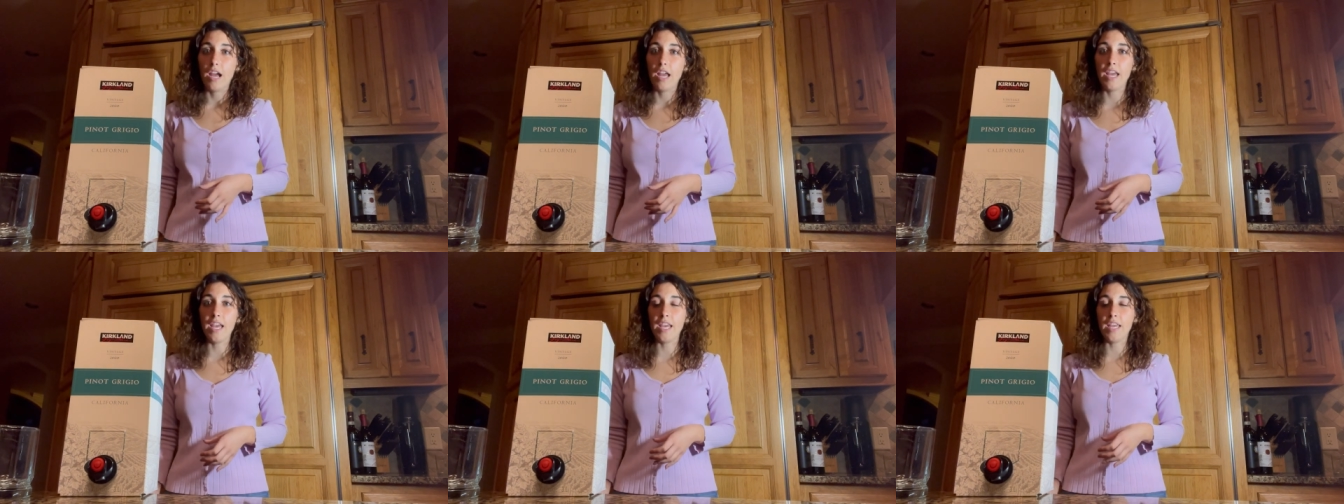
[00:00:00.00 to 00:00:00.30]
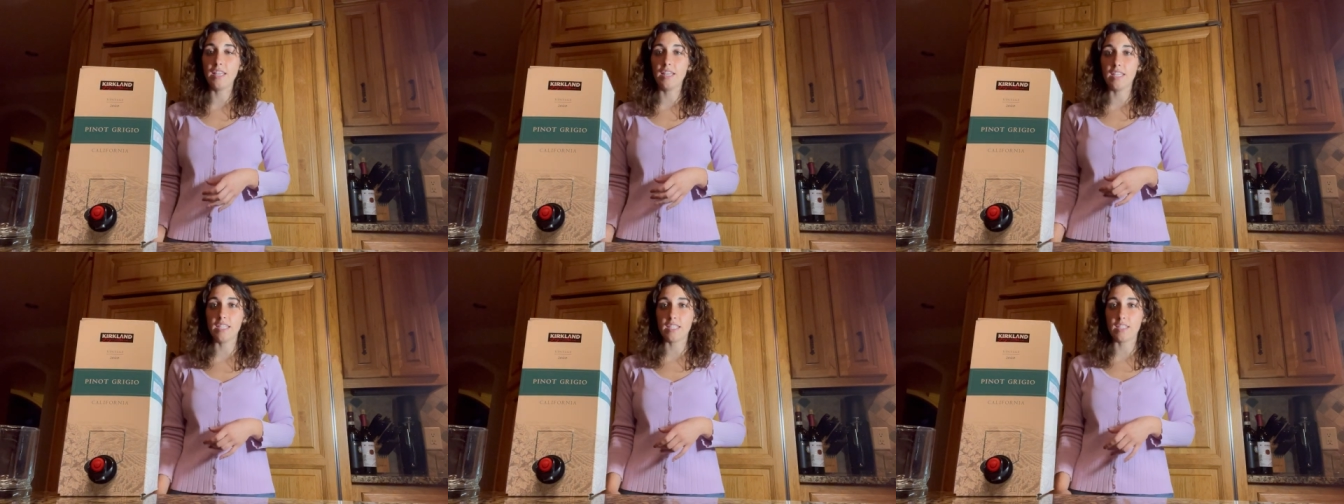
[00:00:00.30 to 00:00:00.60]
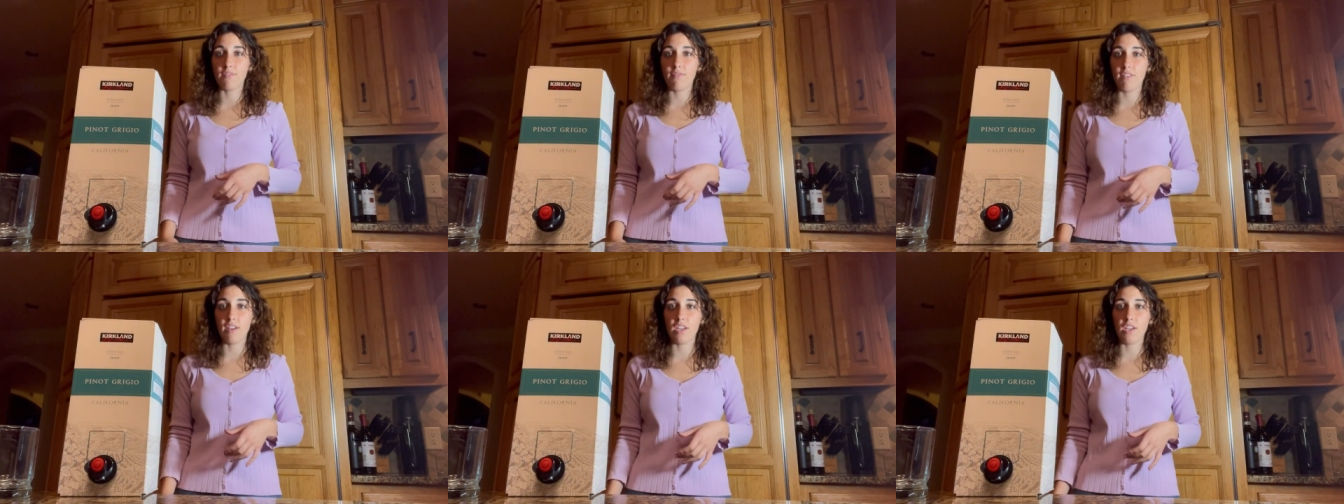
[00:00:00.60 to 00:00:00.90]
in
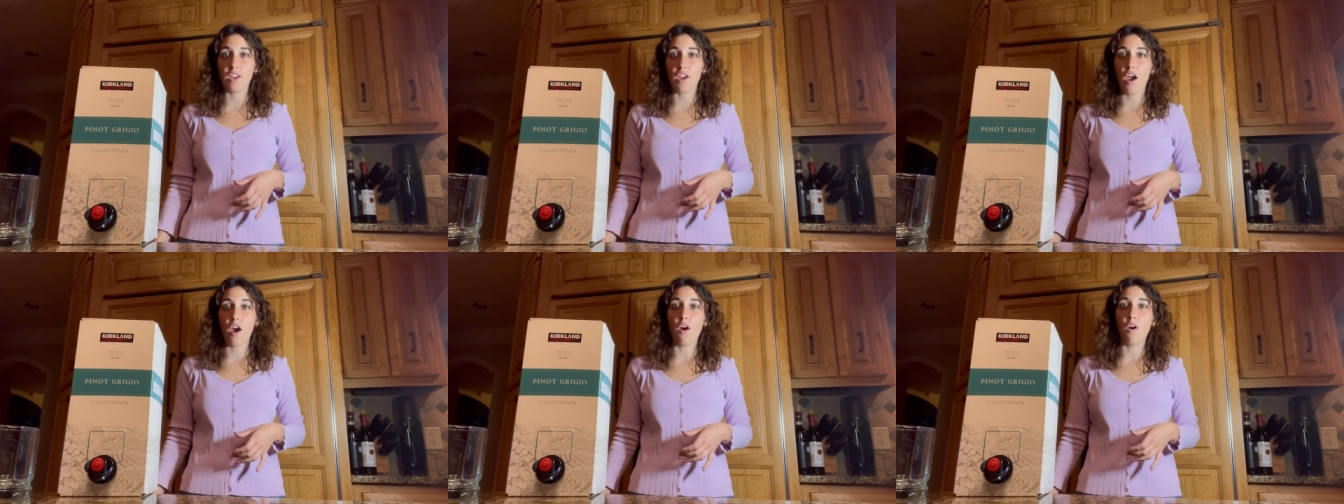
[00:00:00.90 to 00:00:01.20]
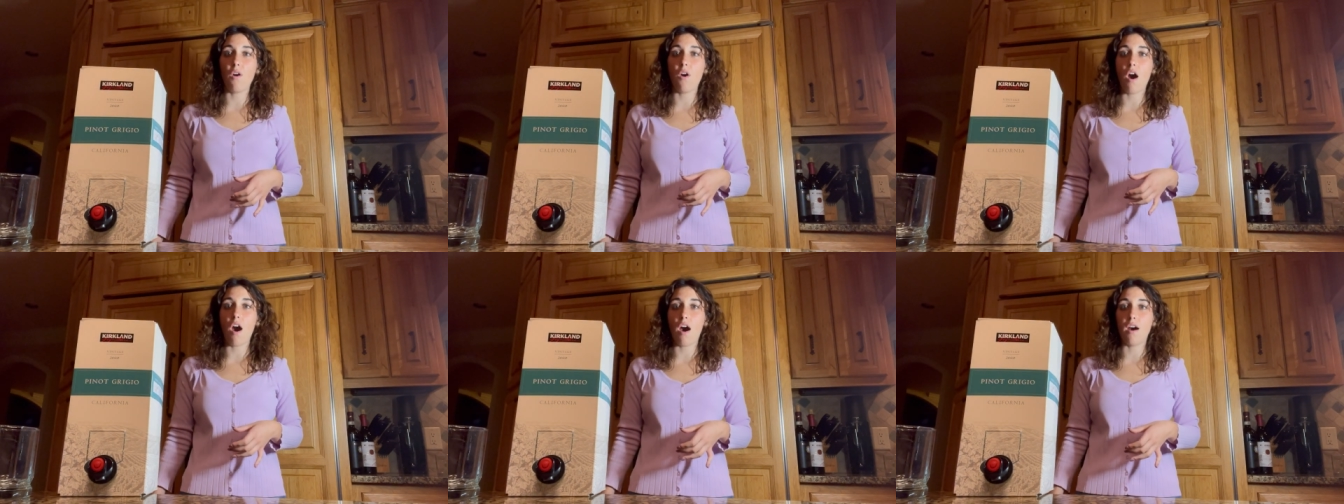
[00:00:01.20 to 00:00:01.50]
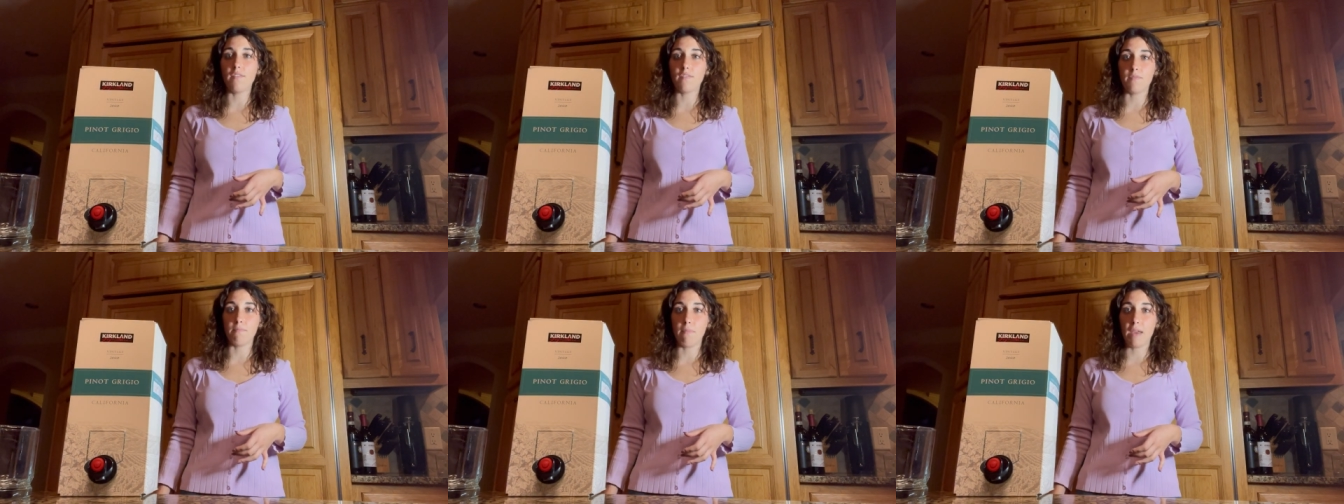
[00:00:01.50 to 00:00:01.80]
this video
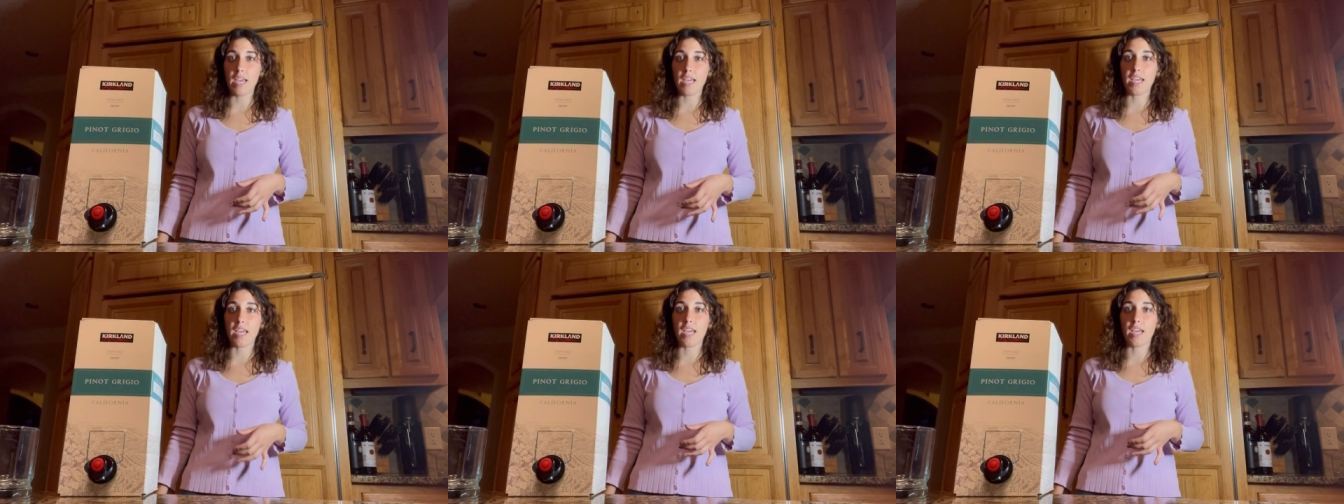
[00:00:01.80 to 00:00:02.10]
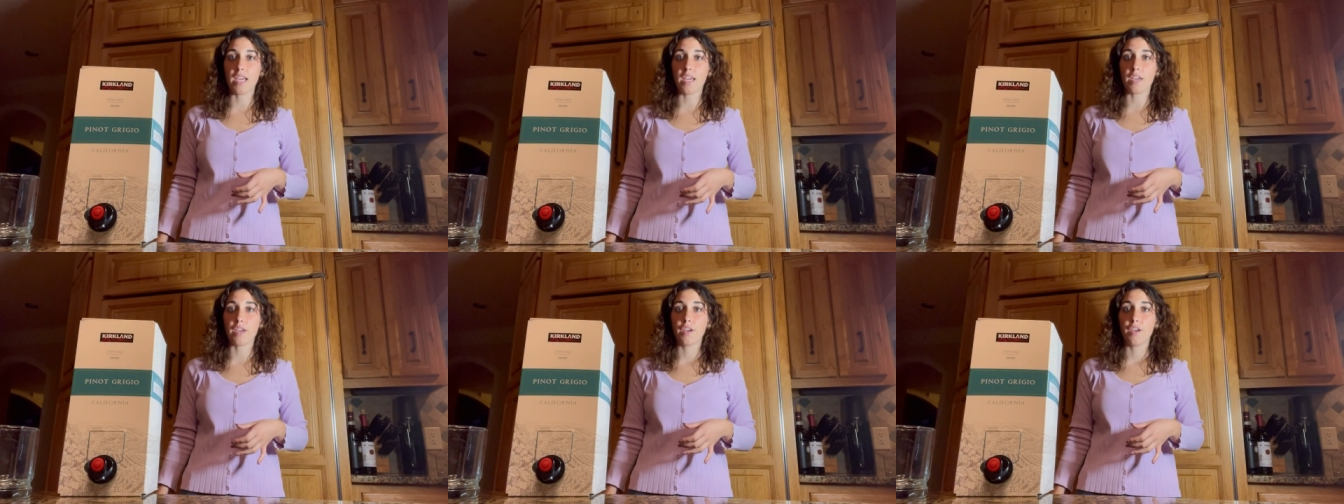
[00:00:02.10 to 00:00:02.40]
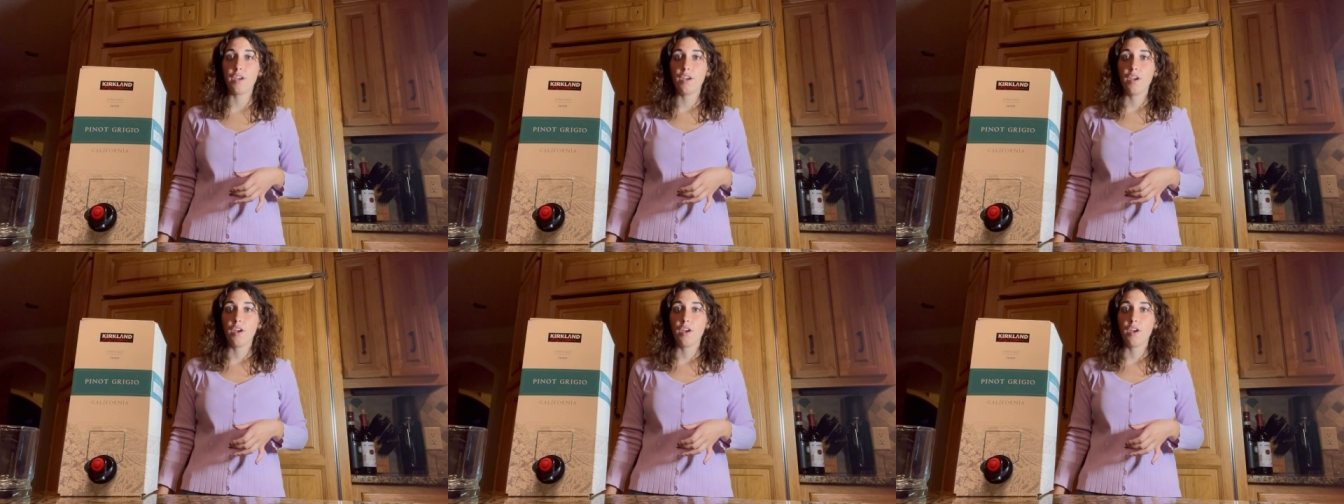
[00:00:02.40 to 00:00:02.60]
of making